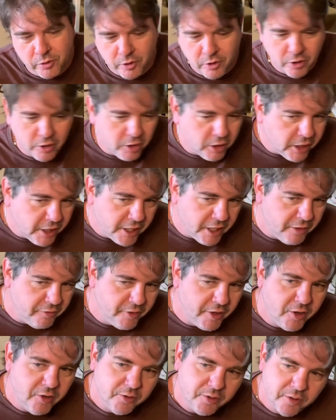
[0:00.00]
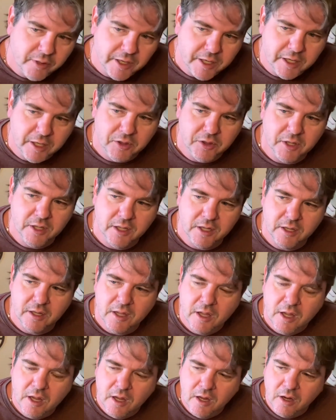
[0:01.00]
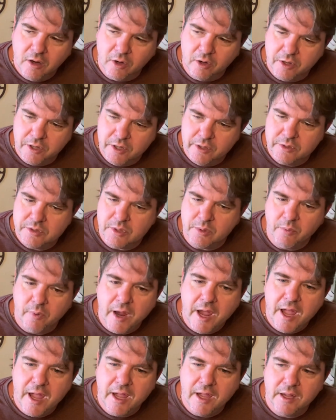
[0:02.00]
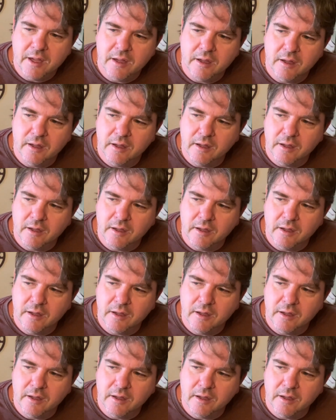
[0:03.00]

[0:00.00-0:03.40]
or a glove on or anything, or use a rag.